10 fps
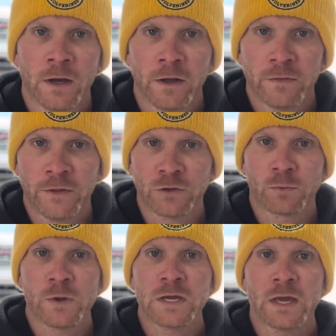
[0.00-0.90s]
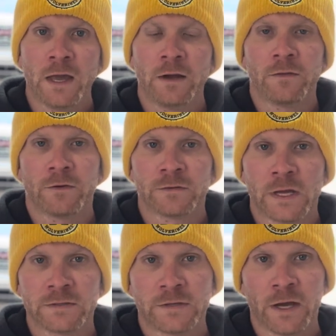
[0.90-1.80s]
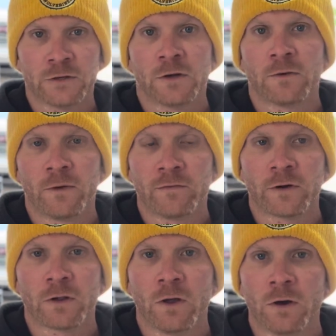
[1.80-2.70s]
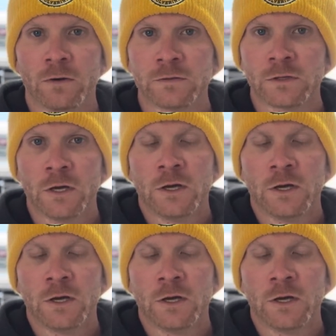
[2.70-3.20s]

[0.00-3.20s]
this weekend there's that section of river closed.